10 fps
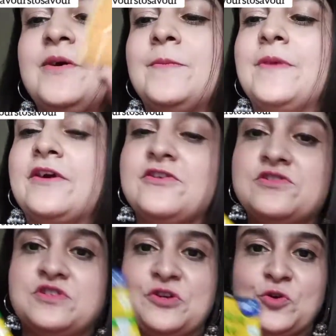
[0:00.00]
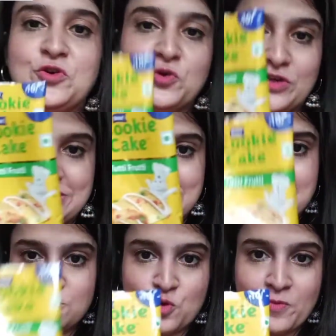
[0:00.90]
because you can
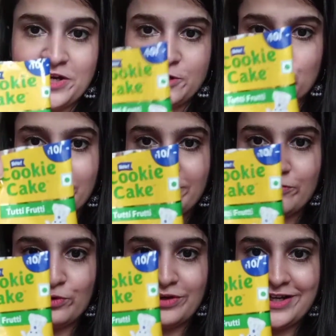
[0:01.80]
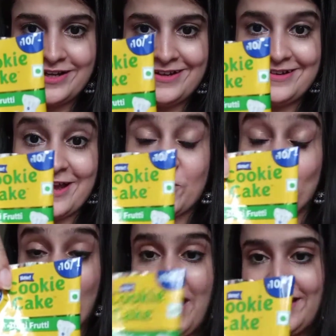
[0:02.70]
see so many tutti fruities
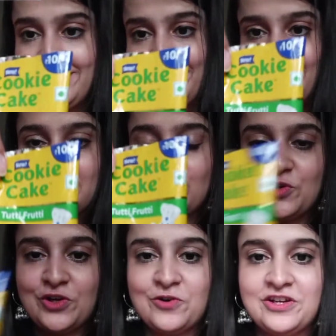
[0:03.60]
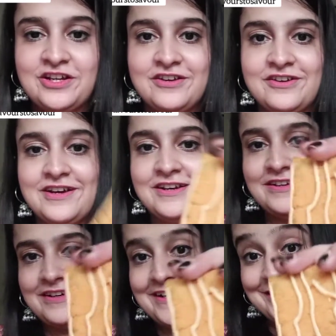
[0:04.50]
and white cream going on here, and it